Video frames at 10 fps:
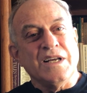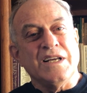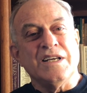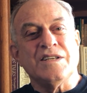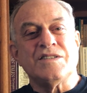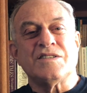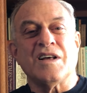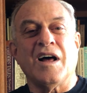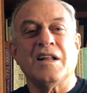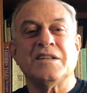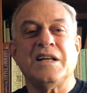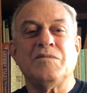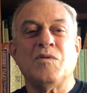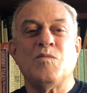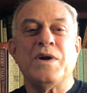is the holiday
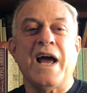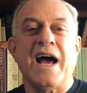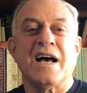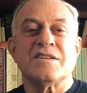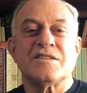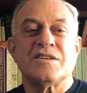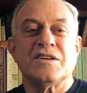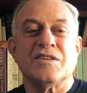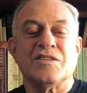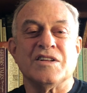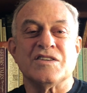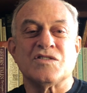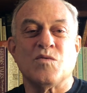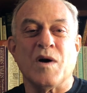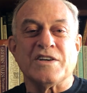when we ask this
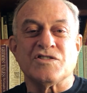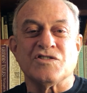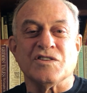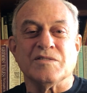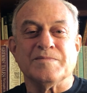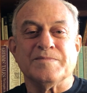question: